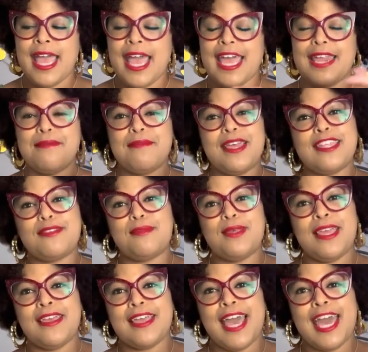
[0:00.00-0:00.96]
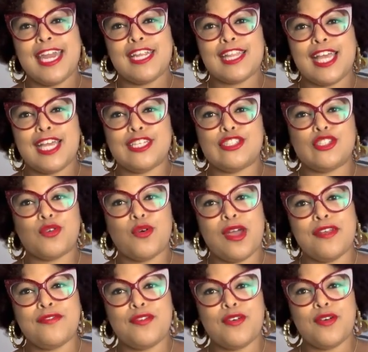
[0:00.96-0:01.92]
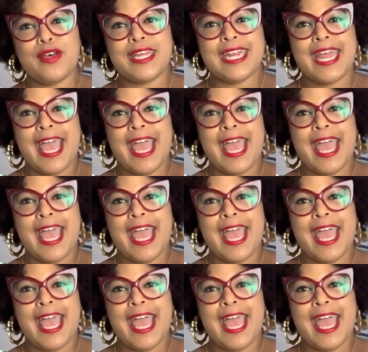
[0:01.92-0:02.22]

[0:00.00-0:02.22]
And it makes me kind of like joyful and